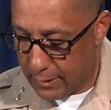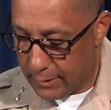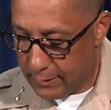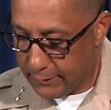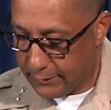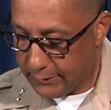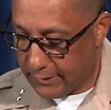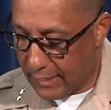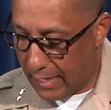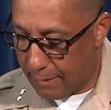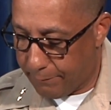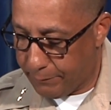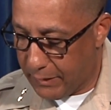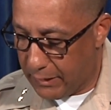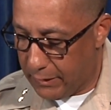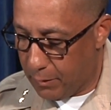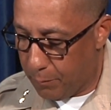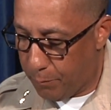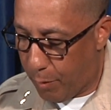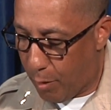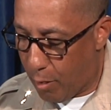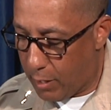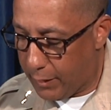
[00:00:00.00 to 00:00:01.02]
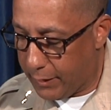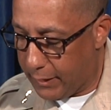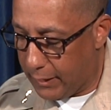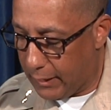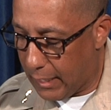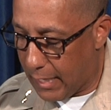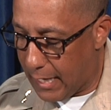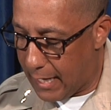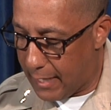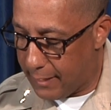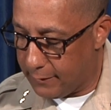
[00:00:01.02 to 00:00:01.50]
stopped in the parking
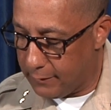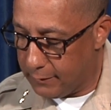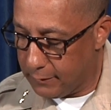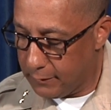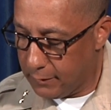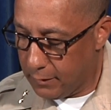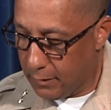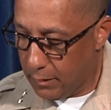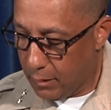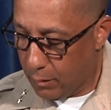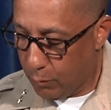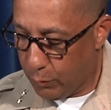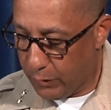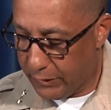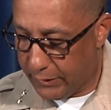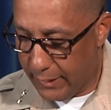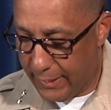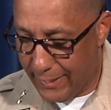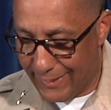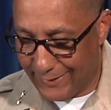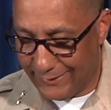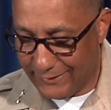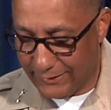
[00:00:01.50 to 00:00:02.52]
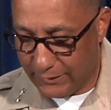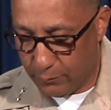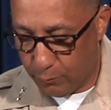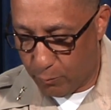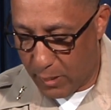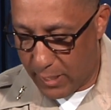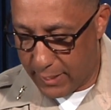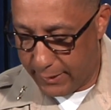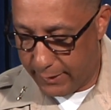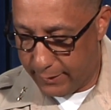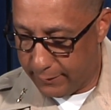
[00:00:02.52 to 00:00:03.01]
lot with the engine
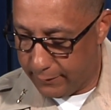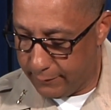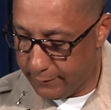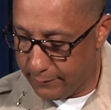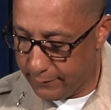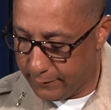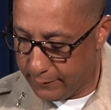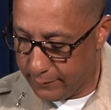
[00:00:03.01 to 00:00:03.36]
running